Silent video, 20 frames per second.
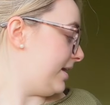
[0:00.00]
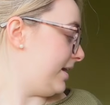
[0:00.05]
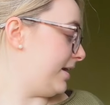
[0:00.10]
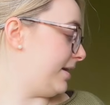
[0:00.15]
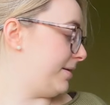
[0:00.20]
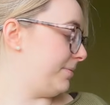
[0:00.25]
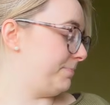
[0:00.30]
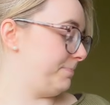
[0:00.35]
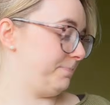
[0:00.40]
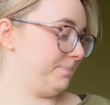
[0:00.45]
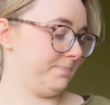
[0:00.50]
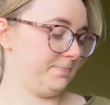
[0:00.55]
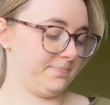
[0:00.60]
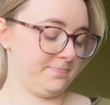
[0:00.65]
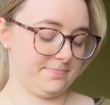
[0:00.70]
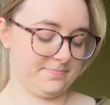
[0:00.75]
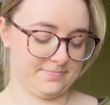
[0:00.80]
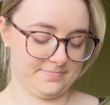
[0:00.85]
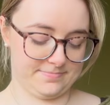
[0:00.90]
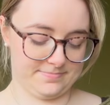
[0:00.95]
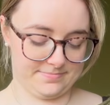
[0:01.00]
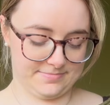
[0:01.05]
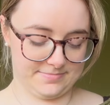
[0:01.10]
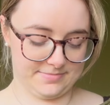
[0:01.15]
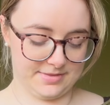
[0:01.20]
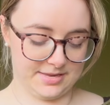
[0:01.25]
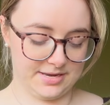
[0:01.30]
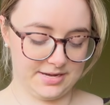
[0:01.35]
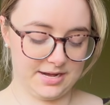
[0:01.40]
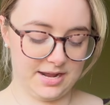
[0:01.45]
And
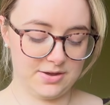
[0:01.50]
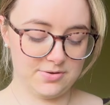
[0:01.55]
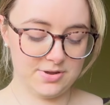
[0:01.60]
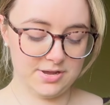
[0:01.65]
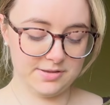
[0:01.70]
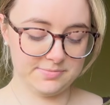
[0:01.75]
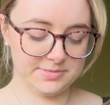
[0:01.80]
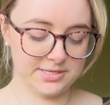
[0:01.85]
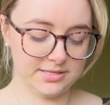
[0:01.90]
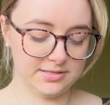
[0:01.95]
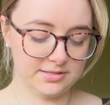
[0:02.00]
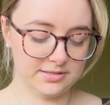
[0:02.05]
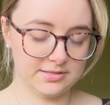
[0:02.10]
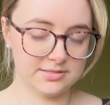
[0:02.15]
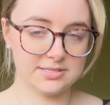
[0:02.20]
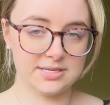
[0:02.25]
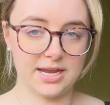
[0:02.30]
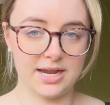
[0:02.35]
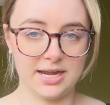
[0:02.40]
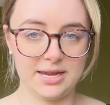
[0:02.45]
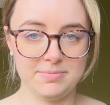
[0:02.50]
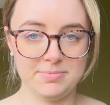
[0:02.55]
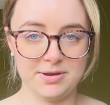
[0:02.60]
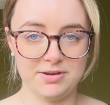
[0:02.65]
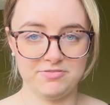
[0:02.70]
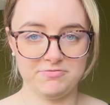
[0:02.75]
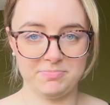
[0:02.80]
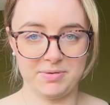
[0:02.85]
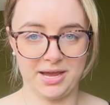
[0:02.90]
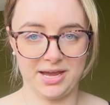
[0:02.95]
now comes a tiny bit
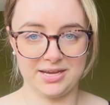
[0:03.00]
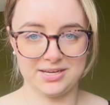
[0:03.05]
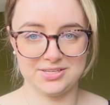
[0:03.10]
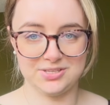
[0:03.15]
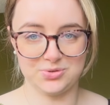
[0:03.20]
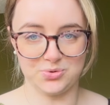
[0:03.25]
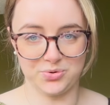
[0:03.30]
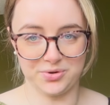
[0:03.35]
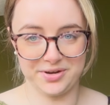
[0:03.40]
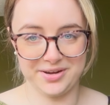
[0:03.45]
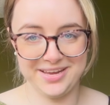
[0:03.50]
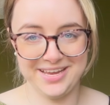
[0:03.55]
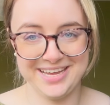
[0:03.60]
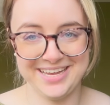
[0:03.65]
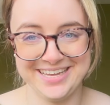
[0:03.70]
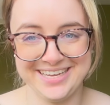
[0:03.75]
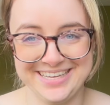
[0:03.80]
of backstory.